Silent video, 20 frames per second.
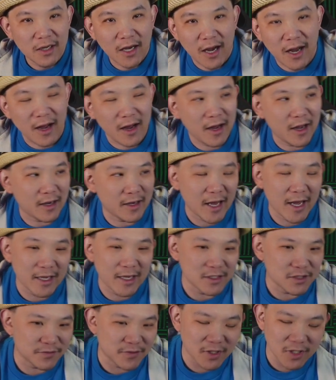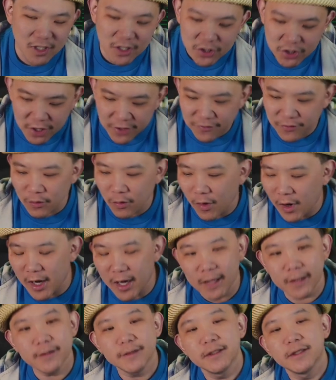uh, Alliance of the Legion if you
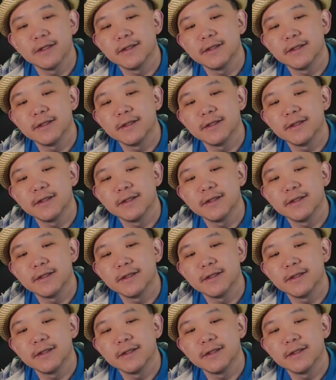want.